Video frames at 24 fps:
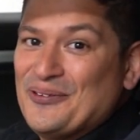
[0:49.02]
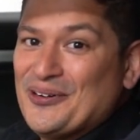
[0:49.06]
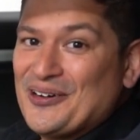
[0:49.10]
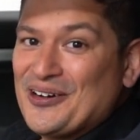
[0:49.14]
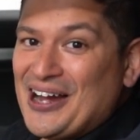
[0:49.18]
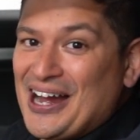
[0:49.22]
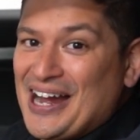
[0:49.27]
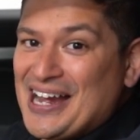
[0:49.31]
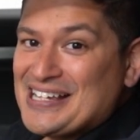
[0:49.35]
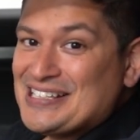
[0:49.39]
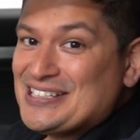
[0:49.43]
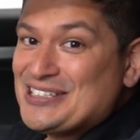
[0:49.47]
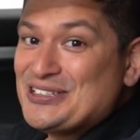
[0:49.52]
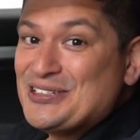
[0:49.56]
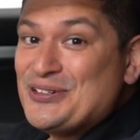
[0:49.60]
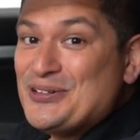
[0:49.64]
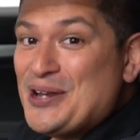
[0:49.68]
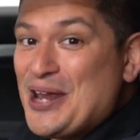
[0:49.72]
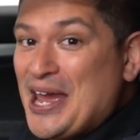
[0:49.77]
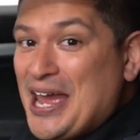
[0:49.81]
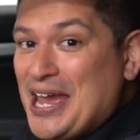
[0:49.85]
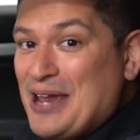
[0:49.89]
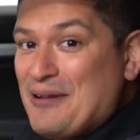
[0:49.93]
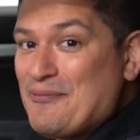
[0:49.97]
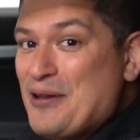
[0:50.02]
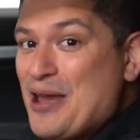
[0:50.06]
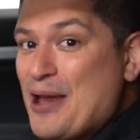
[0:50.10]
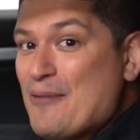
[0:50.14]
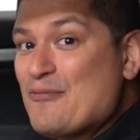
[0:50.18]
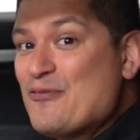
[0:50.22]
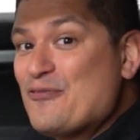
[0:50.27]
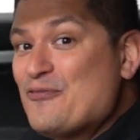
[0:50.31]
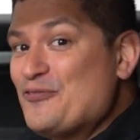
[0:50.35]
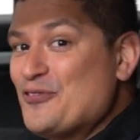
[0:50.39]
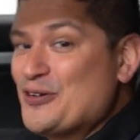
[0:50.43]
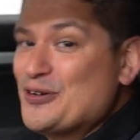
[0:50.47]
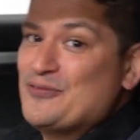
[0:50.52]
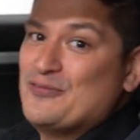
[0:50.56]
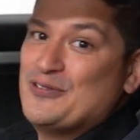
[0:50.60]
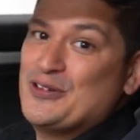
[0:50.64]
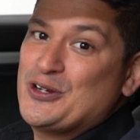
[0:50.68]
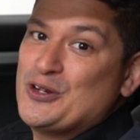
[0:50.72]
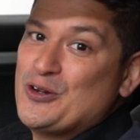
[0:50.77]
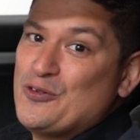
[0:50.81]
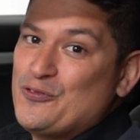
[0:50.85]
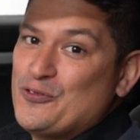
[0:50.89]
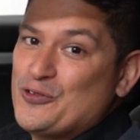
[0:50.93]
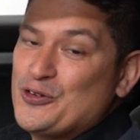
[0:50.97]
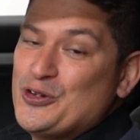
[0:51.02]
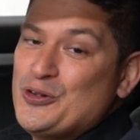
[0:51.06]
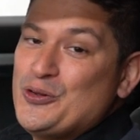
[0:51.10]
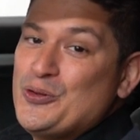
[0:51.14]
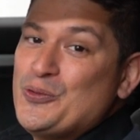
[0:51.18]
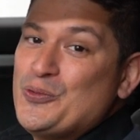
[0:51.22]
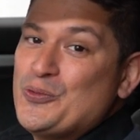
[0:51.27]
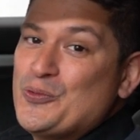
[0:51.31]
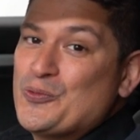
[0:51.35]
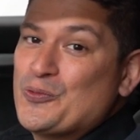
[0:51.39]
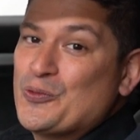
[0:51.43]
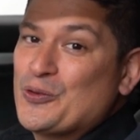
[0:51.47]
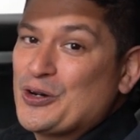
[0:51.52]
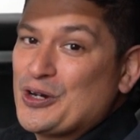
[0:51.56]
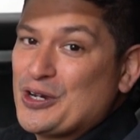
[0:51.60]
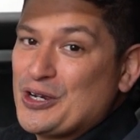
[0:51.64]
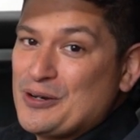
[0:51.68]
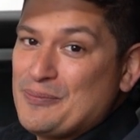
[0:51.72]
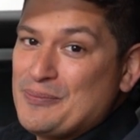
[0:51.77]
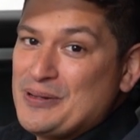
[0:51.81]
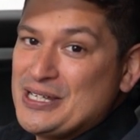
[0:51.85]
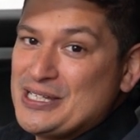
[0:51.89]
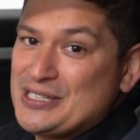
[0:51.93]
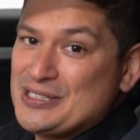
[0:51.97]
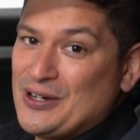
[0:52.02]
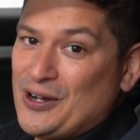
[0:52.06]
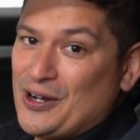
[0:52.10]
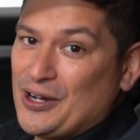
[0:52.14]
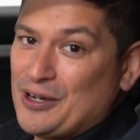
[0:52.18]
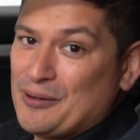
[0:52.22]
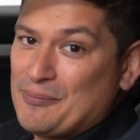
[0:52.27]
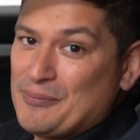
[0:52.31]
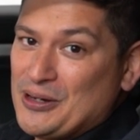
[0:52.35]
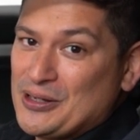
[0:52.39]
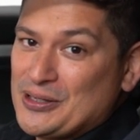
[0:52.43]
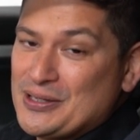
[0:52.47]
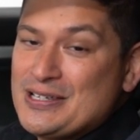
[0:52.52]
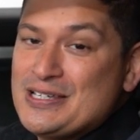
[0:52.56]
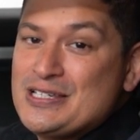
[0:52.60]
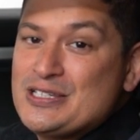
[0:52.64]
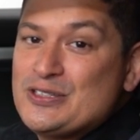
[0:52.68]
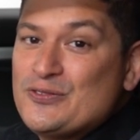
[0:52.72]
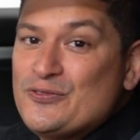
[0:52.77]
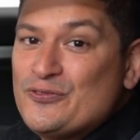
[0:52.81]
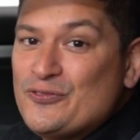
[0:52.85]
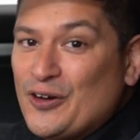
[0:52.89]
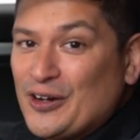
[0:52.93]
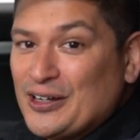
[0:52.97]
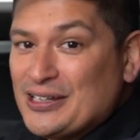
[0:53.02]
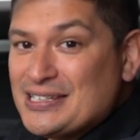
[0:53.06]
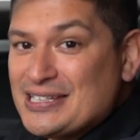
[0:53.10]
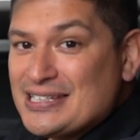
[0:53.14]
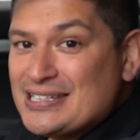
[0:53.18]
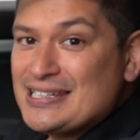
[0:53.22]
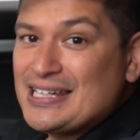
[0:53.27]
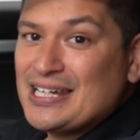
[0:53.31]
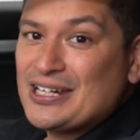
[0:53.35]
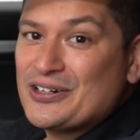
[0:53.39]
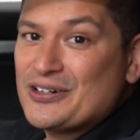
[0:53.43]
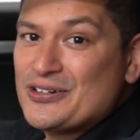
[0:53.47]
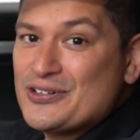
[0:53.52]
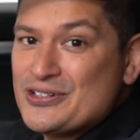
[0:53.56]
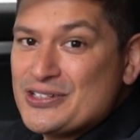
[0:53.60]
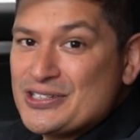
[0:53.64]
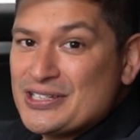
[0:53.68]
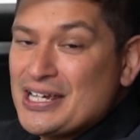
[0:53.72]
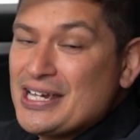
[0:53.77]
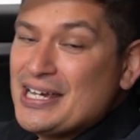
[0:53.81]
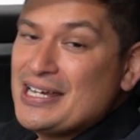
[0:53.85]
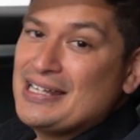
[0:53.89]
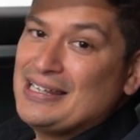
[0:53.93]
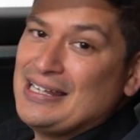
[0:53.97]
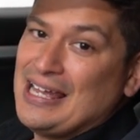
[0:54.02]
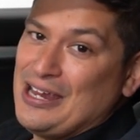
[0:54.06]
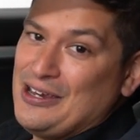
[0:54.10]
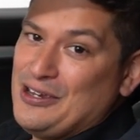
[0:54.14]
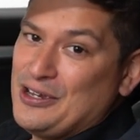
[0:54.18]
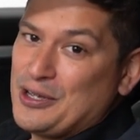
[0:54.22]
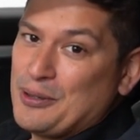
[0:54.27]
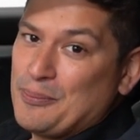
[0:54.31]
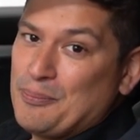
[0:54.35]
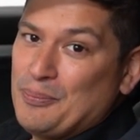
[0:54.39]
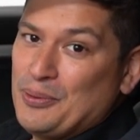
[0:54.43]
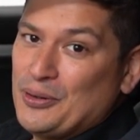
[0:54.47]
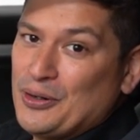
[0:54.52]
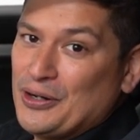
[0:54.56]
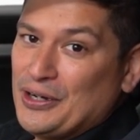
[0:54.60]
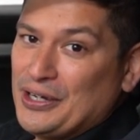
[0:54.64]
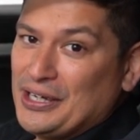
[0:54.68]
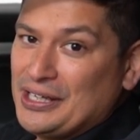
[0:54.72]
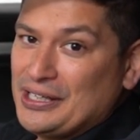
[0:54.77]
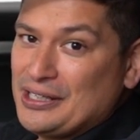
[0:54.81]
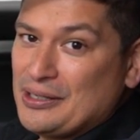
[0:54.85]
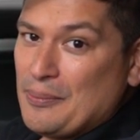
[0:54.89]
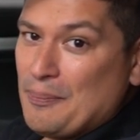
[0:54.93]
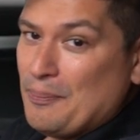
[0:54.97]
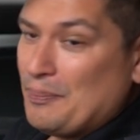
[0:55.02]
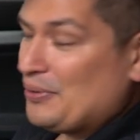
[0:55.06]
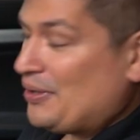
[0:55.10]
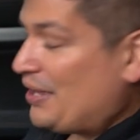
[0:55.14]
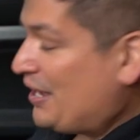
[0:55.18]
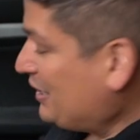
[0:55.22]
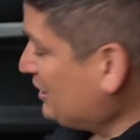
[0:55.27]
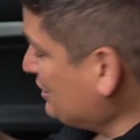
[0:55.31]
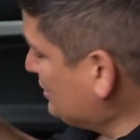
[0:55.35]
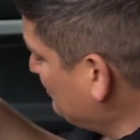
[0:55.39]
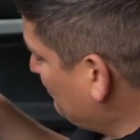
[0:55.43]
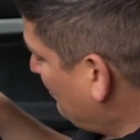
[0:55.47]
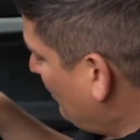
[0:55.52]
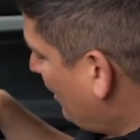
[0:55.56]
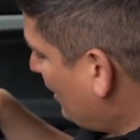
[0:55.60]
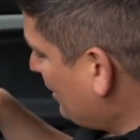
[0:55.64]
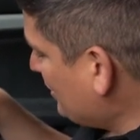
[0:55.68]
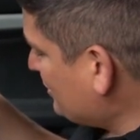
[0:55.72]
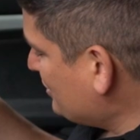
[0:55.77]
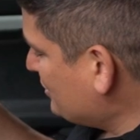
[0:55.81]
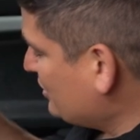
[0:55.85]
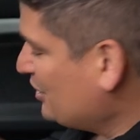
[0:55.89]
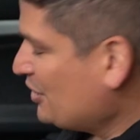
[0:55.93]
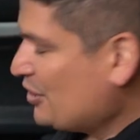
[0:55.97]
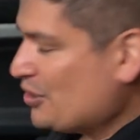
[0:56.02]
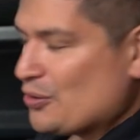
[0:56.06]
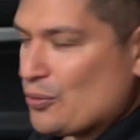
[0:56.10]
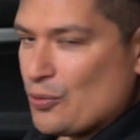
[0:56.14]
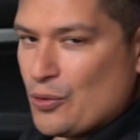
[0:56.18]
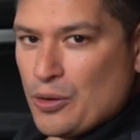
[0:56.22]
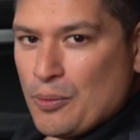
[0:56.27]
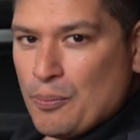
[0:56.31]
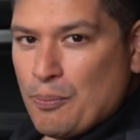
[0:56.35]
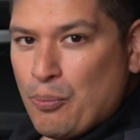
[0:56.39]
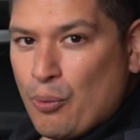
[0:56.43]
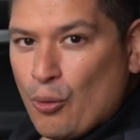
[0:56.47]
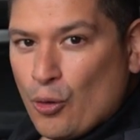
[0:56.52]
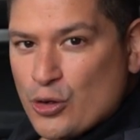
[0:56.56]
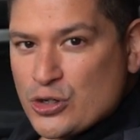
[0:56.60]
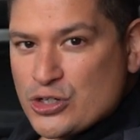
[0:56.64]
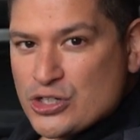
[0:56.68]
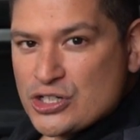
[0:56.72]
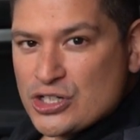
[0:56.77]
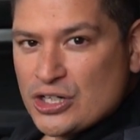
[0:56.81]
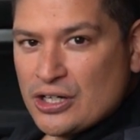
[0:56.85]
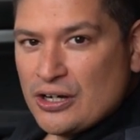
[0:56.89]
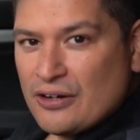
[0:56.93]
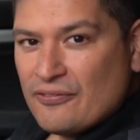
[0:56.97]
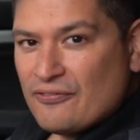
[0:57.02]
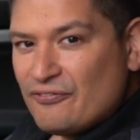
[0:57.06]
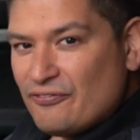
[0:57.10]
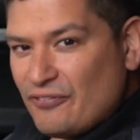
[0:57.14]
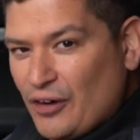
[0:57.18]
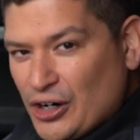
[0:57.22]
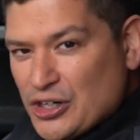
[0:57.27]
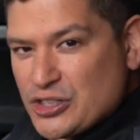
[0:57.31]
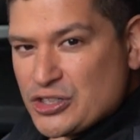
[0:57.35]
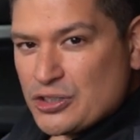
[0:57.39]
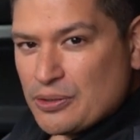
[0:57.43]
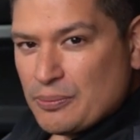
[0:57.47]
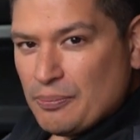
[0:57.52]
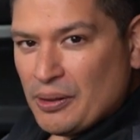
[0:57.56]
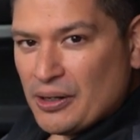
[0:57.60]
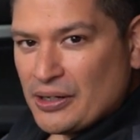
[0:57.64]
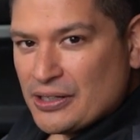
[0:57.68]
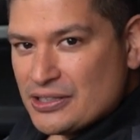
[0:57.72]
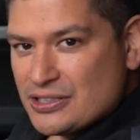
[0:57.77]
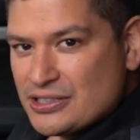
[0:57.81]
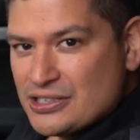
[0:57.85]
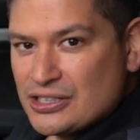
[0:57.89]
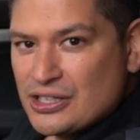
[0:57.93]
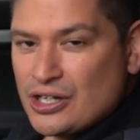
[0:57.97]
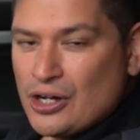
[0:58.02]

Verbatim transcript: well guys, today we have a fun video for you. We're gonna be talking about these fun stickers that you could put in the blank spots where the Porsche function buttons